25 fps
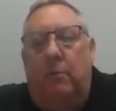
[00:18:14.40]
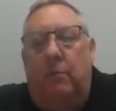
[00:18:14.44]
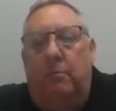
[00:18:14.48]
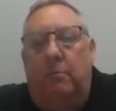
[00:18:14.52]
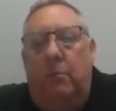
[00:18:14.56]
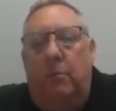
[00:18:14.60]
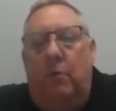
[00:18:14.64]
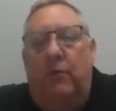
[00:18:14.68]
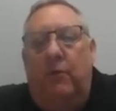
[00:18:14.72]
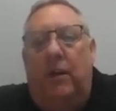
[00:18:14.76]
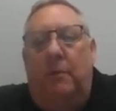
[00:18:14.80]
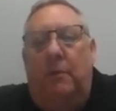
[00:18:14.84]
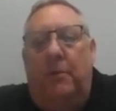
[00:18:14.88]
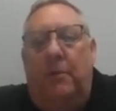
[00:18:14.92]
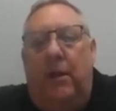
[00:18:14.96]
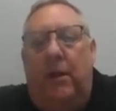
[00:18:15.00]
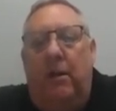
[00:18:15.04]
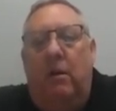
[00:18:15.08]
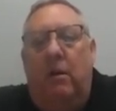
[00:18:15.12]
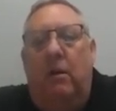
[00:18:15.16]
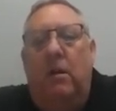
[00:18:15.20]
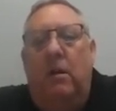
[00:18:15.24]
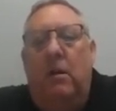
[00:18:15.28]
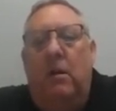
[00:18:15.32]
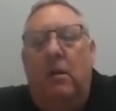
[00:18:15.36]
move it up
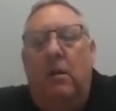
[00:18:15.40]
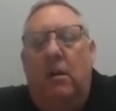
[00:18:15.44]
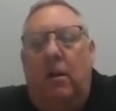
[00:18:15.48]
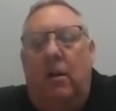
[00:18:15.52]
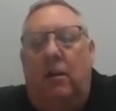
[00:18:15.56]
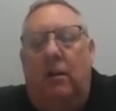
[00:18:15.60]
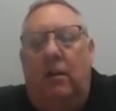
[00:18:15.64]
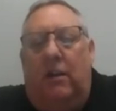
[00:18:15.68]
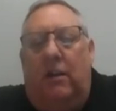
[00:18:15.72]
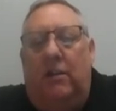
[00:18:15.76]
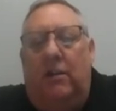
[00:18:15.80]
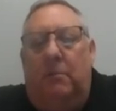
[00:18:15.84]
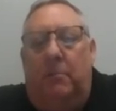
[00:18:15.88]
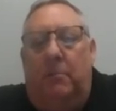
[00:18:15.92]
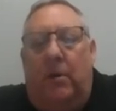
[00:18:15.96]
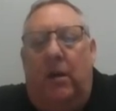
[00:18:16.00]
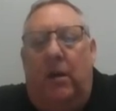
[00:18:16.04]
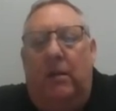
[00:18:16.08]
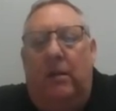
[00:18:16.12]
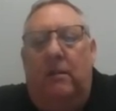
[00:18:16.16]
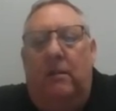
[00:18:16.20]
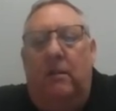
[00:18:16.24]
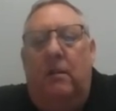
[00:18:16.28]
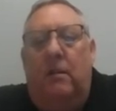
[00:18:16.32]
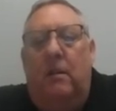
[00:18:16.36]
here, click the
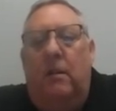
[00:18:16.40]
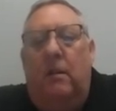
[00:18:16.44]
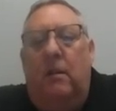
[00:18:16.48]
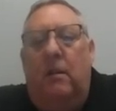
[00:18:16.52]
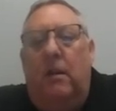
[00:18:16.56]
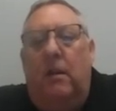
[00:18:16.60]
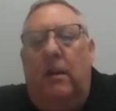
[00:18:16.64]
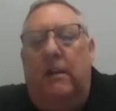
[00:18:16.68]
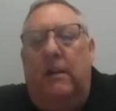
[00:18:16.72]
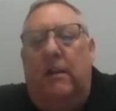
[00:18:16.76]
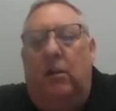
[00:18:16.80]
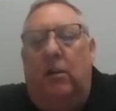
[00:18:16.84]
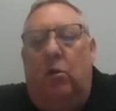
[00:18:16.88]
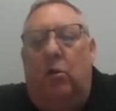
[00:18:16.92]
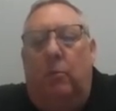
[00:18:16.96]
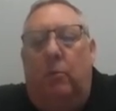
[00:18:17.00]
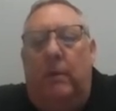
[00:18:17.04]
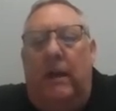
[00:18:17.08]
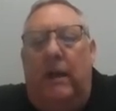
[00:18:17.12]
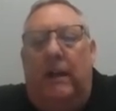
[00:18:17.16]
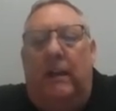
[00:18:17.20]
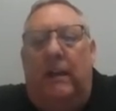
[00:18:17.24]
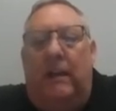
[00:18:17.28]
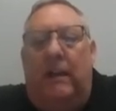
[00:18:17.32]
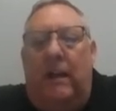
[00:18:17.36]
button, and then go
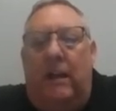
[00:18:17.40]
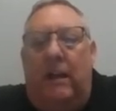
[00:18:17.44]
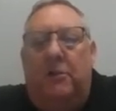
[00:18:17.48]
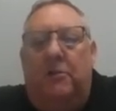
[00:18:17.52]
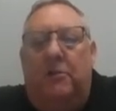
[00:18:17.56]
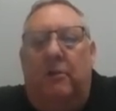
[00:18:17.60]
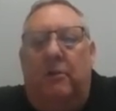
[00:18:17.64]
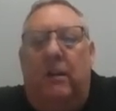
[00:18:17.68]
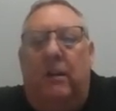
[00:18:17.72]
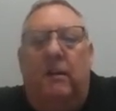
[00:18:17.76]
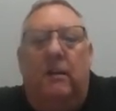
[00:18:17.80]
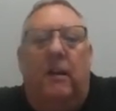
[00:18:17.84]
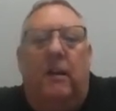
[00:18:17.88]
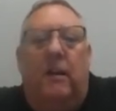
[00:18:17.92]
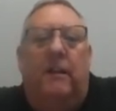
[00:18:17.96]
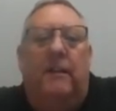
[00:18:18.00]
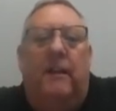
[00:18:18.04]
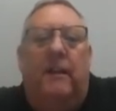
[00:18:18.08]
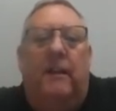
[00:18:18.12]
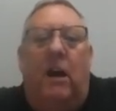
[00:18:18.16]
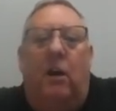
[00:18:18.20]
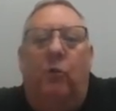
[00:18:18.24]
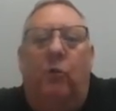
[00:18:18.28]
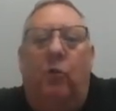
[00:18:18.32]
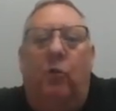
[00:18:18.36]
back and enter it, and
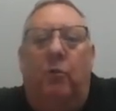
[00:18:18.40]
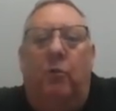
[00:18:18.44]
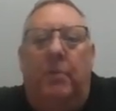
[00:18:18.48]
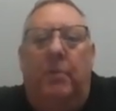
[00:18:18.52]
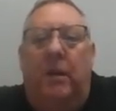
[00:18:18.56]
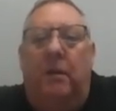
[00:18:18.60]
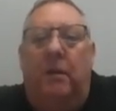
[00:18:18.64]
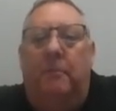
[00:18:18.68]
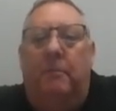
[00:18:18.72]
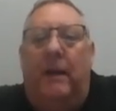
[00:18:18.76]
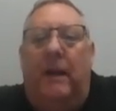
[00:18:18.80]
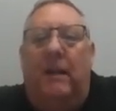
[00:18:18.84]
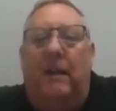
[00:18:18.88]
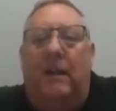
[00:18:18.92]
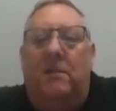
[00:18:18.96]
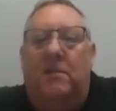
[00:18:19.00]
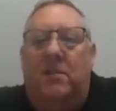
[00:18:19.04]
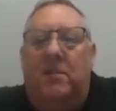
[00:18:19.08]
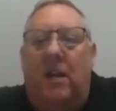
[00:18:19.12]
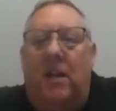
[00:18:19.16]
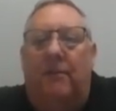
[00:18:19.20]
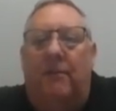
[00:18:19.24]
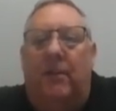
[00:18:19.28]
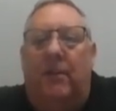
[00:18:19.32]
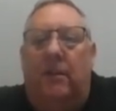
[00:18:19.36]
now it would be in band
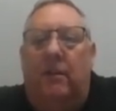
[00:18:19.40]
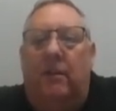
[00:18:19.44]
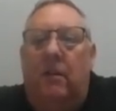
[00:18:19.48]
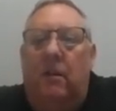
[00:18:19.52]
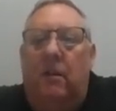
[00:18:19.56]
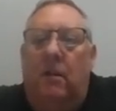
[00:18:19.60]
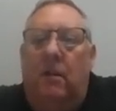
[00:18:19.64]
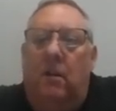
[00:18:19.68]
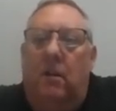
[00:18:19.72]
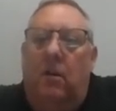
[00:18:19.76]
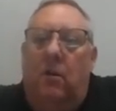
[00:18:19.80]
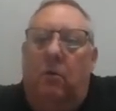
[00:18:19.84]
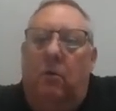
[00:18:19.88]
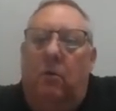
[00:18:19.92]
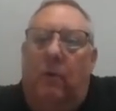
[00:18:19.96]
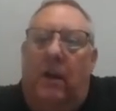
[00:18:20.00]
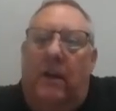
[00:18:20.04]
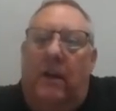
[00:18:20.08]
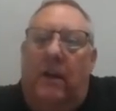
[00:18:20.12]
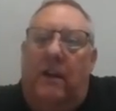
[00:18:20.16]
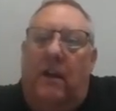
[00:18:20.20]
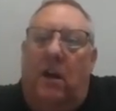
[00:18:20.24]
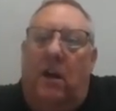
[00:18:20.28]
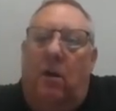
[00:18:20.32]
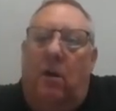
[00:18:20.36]
7.
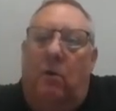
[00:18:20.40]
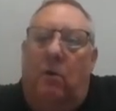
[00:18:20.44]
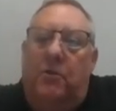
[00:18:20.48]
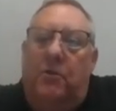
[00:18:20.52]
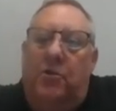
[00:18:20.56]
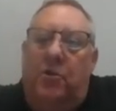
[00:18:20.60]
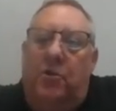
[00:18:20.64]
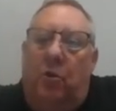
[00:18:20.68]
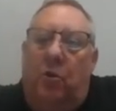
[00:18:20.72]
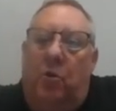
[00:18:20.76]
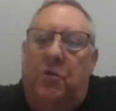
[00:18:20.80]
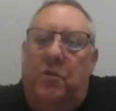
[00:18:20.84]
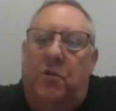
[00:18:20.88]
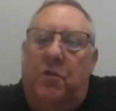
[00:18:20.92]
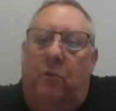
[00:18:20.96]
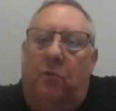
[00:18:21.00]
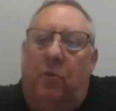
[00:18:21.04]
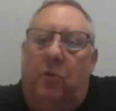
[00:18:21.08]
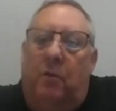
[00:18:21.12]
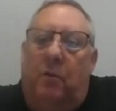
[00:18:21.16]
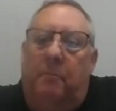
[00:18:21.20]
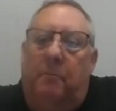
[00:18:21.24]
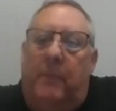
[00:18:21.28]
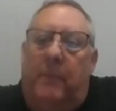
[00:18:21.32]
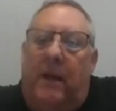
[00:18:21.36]
Right now, it shows that
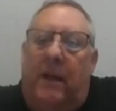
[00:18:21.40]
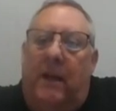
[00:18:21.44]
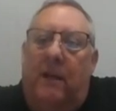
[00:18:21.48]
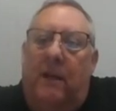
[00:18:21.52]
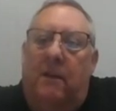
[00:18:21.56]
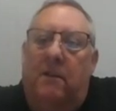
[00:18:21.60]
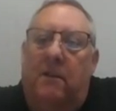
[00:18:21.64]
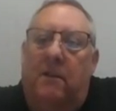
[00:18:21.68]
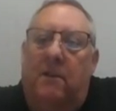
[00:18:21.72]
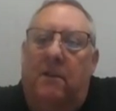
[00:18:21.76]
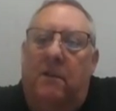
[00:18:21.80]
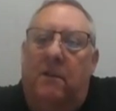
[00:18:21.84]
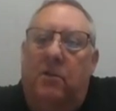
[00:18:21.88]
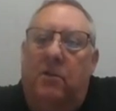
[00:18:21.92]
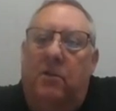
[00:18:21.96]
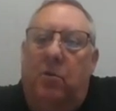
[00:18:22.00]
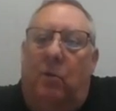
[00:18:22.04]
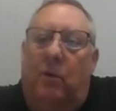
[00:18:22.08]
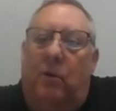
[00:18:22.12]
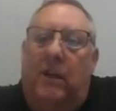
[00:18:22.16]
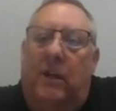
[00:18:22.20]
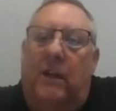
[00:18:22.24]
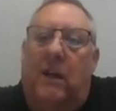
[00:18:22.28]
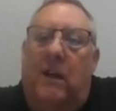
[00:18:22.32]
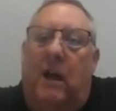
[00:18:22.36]
we're in band
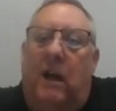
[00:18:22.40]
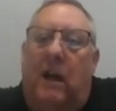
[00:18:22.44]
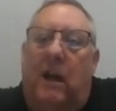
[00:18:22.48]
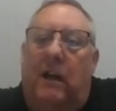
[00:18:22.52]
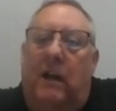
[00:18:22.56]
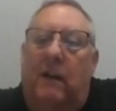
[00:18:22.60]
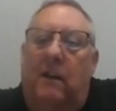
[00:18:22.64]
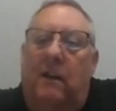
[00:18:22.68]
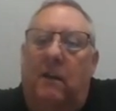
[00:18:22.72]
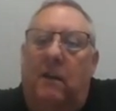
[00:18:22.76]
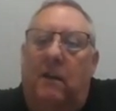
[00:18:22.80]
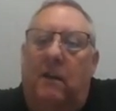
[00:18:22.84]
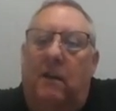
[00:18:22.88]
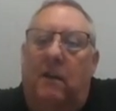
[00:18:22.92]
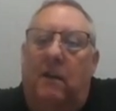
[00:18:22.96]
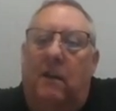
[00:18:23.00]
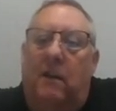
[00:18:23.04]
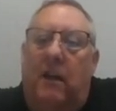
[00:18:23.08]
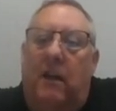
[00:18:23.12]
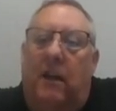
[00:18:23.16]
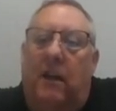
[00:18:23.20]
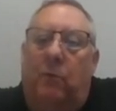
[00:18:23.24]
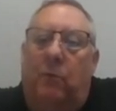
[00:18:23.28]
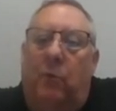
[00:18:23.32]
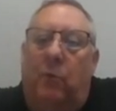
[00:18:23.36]
29,
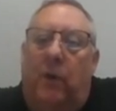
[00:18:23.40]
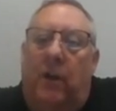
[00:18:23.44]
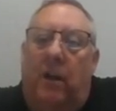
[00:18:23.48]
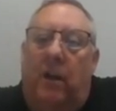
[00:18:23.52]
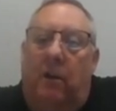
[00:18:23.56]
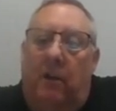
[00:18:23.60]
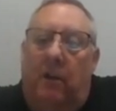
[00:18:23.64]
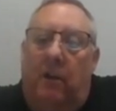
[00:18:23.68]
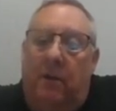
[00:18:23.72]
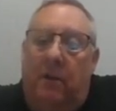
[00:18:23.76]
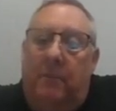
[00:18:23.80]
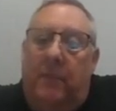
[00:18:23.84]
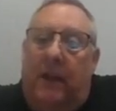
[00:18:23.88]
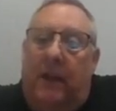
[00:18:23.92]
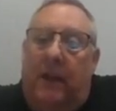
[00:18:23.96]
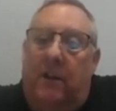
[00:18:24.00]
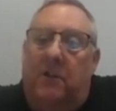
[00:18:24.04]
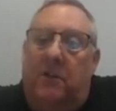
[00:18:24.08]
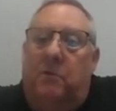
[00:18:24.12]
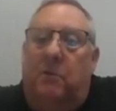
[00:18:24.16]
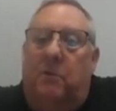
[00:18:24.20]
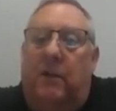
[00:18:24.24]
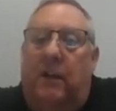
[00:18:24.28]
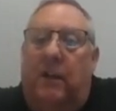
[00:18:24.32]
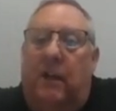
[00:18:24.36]
and we are in band
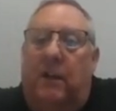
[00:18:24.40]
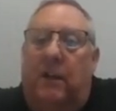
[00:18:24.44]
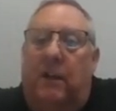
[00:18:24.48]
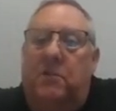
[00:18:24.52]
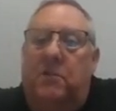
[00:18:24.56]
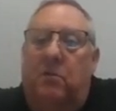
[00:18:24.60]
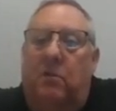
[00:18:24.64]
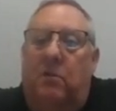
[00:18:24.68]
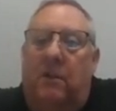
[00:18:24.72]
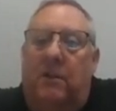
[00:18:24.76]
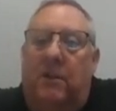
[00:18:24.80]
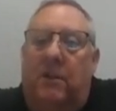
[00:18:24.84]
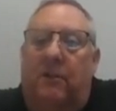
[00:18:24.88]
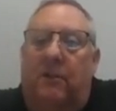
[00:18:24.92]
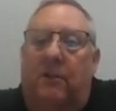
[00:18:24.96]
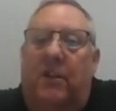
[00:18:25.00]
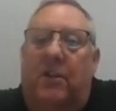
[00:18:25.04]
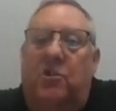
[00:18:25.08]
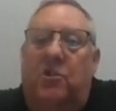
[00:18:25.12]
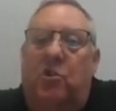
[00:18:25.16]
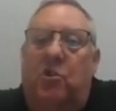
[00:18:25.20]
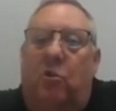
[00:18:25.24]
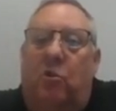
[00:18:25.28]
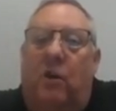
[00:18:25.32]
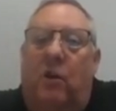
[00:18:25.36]
29, so that's
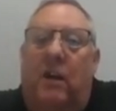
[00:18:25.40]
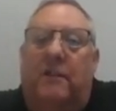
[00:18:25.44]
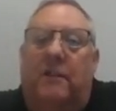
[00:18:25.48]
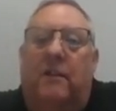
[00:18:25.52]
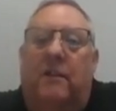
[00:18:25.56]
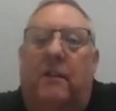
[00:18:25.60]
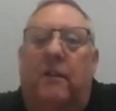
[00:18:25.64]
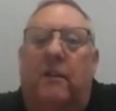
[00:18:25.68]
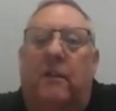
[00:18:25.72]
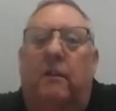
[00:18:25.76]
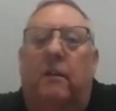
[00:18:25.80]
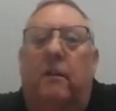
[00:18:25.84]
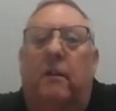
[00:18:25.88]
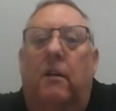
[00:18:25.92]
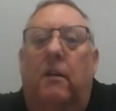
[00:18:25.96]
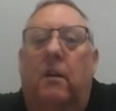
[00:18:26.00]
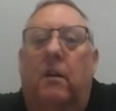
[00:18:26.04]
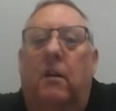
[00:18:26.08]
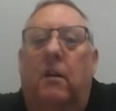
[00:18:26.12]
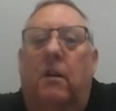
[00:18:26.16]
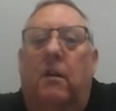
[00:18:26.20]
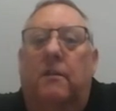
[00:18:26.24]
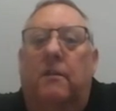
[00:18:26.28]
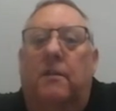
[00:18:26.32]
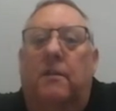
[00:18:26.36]
everything correct on here.
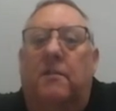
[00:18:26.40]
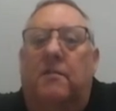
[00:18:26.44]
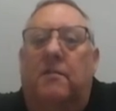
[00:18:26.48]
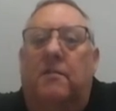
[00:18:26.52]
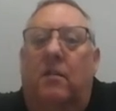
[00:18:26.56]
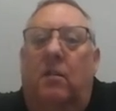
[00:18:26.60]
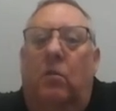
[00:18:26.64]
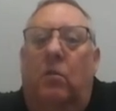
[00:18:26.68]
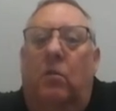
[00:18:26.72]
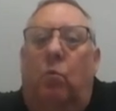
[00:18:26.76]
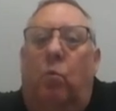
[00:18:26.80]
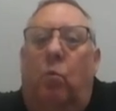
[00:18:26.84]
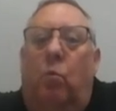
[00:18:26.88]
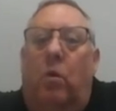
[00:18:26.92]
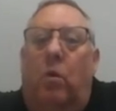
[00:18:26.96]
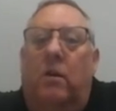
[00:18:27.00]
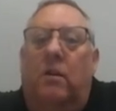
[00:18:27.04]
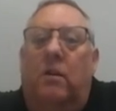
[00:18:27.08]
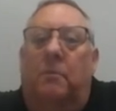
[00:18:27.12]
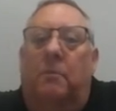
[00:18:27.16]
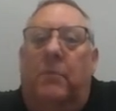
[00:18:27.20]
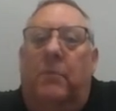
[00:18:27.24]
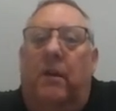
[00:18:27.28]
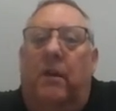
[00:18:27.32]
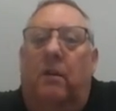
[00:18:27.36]
This little 1
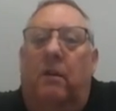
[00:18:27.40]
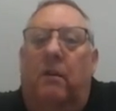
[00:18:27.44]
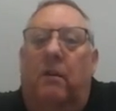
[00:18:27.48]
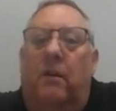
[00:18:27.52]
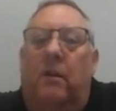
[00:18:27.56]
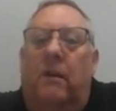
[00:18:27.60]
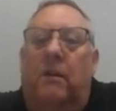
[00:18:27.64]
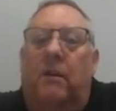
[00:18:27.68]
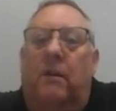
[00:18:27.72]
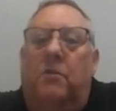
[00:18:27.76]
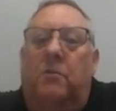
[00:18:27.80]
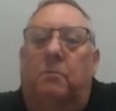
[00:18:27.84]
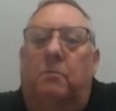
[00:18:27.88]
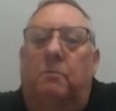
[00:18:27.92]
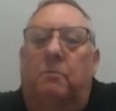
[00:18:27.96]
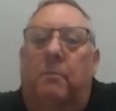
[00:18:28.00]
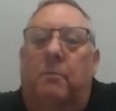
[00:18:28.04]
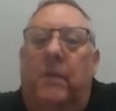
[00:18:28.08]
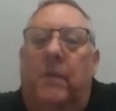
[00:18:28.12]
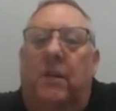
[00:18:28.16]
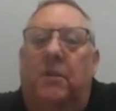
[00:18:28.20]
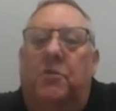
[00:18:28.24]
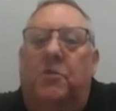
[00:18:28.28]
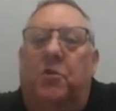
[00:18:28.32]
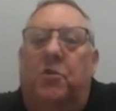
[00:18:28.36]
up here
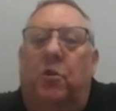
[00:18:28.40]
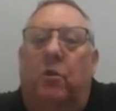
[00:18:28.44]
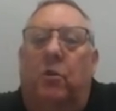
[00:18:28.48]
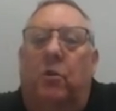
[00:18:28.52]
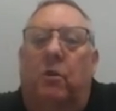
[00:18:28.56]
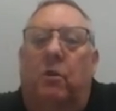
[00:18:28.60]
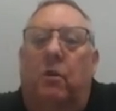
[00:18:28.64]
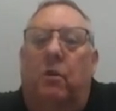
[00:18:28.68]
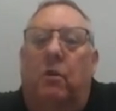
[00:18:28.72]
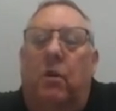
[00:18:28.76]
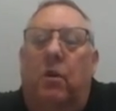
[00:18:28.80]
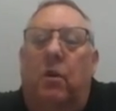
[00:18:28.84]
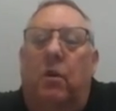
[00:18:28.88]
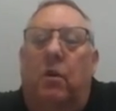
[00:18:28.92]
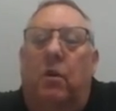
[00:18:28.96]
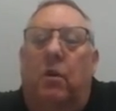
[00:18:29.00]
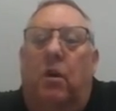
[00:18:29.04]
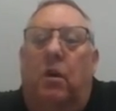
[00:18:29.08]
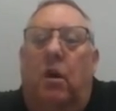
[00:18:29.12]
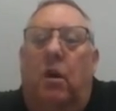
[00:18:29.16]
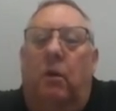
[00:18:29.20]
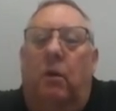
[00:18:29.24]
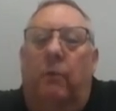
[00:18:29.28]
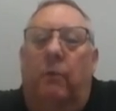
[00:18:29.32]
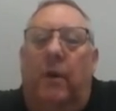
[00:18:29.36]
is your
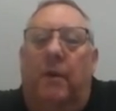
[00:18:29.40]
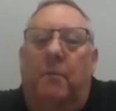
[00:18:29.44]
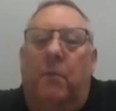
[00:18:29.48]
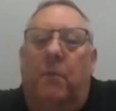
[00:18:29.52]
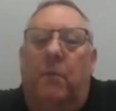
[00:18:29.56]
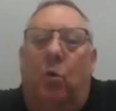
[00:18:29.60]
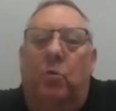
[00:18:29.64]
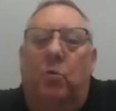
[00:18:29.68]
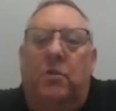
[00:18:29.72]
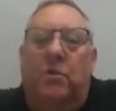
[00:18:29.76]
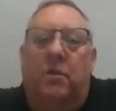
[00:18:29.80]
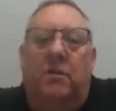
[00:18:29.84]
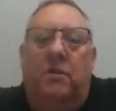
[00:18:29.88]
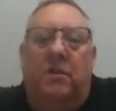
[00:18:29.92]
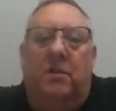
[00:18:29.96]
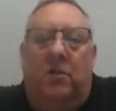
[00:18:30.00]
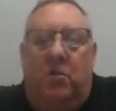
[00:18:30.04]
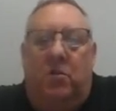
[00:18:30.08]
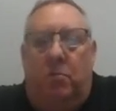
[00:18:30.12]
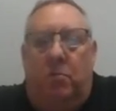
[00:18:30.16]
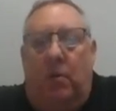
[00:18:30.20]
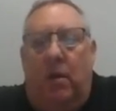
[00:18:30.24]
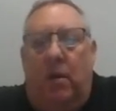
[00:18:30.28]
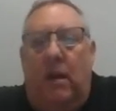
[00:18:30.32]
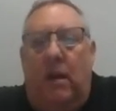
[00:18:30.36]
remote
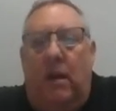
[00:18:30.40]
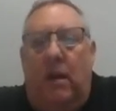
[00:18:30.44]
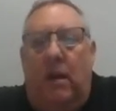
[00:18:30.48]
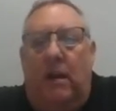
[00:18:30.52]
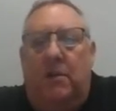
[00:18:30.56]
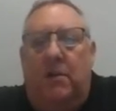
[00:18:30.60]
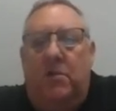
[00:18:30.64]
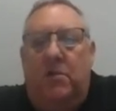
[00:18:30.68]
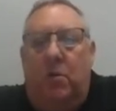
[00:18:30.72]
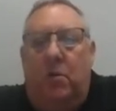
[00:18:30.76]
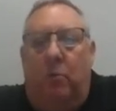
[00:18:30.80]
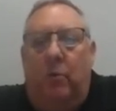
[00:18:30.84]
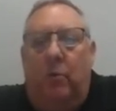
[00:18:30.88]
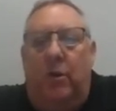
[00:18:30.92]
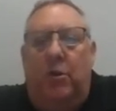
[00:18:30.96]
display. So we're